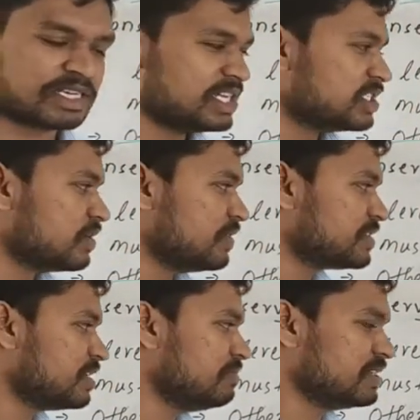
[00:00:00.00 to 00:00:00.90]

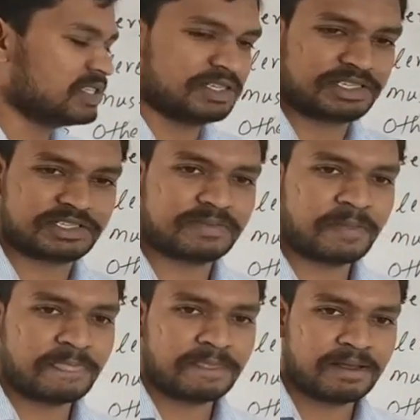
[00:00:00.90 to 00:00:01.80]
conservation
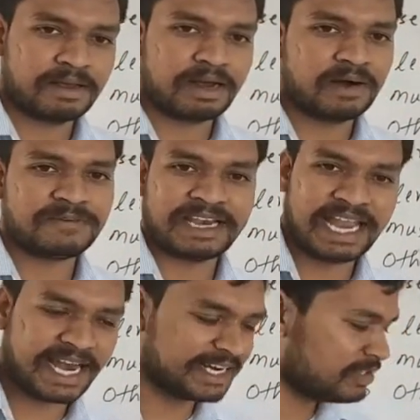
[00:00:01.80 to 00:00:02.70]
measures of a land